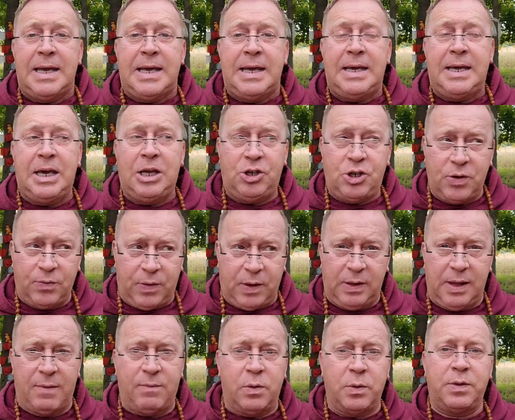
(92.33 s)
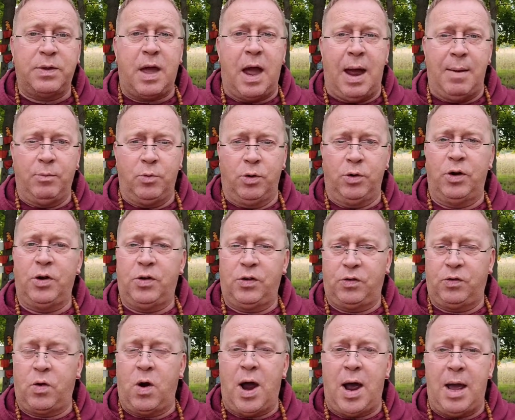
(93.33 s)
Each of the levels I'm going to
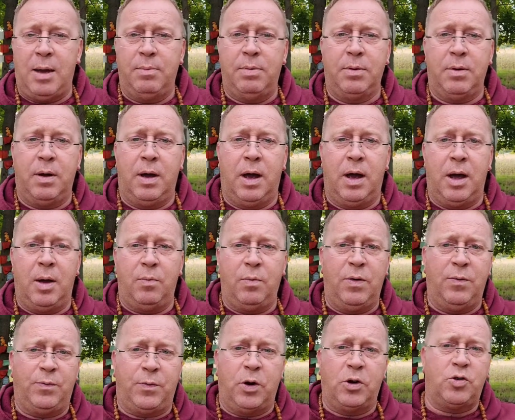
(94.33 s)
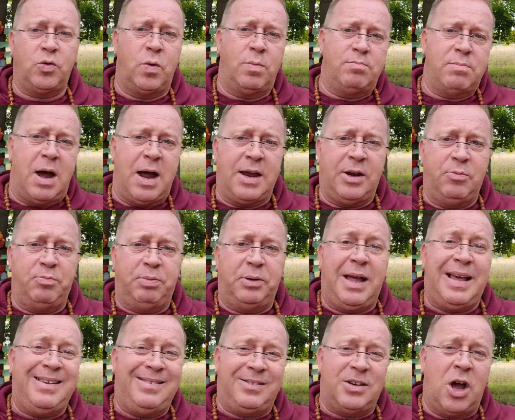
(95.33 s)
describe refer to a mind
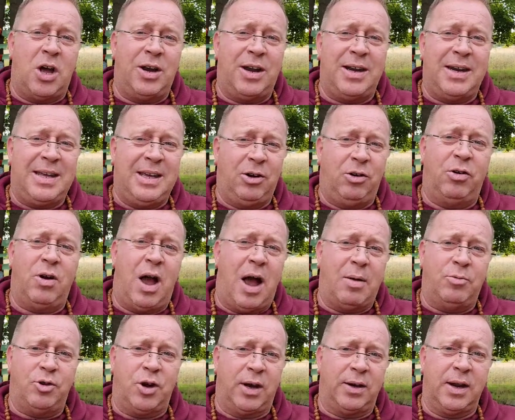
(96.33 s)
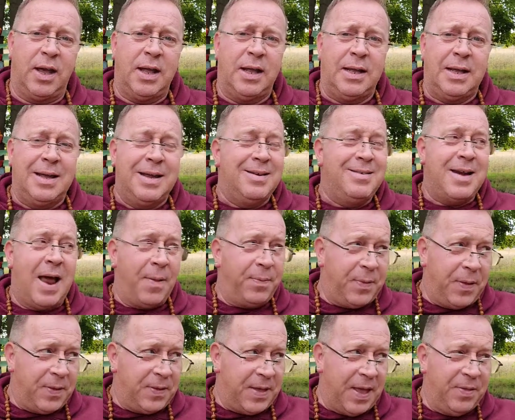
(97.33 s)
placed on an inner object, not
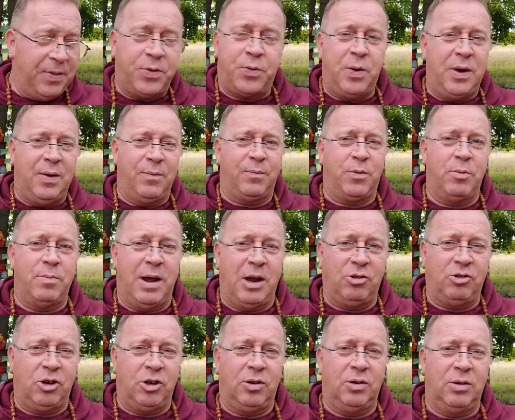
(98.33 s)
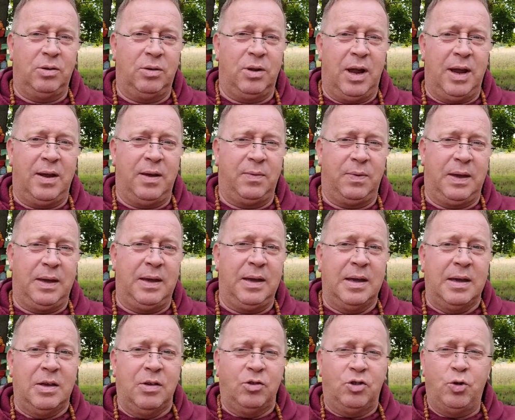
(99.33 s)
the sensory information like the
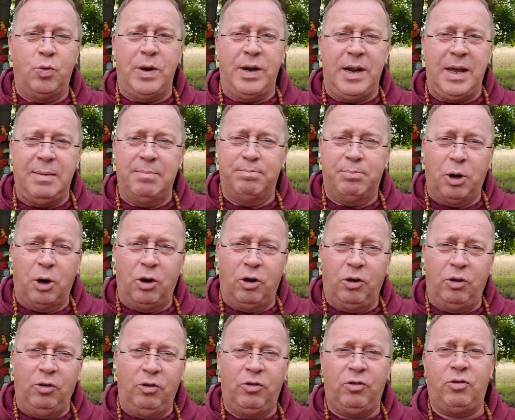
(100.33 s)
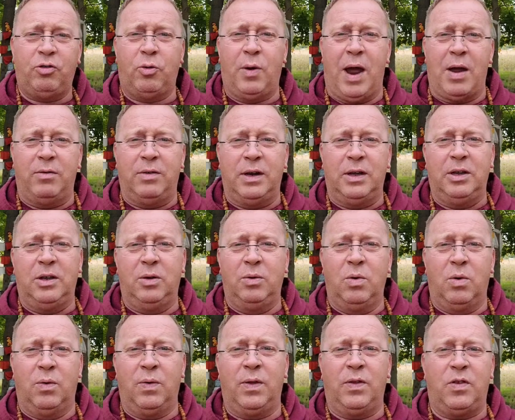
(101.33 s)
tweeting birds surrounding you,
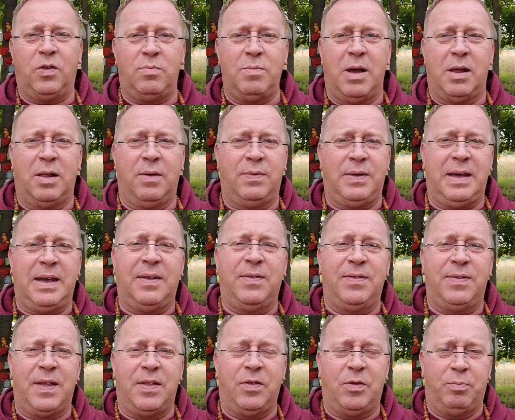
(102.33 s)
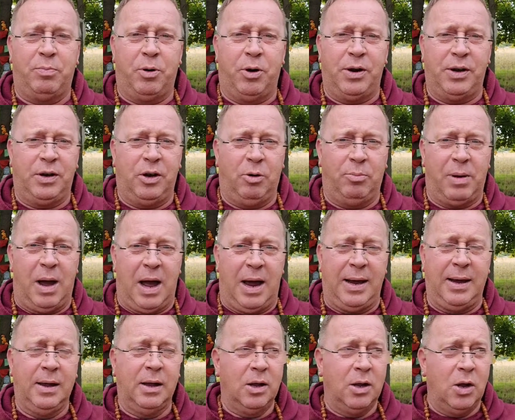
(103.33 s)
or the smell of the incense burning nearby,
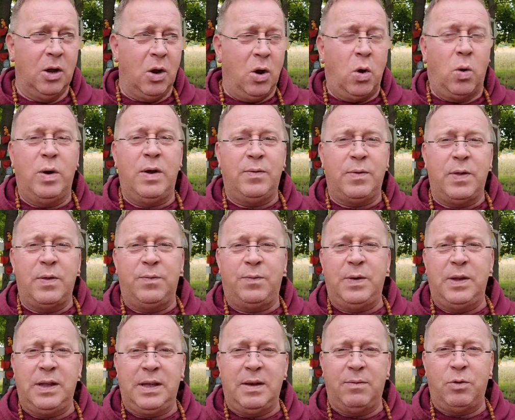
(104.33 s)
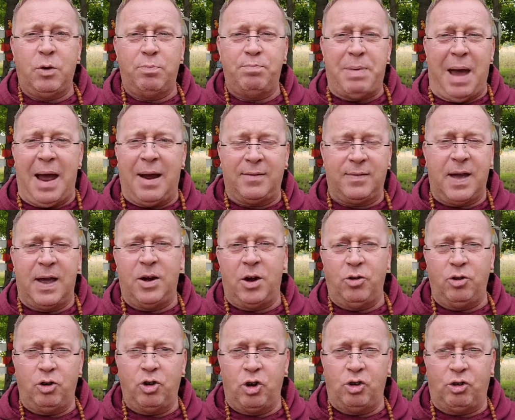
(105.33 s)
or even the feeling of your backside on
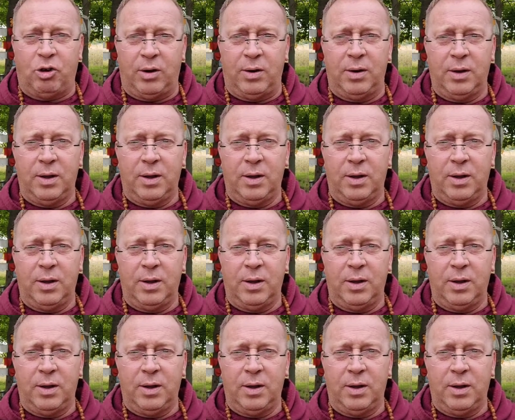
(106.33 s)
your cushion.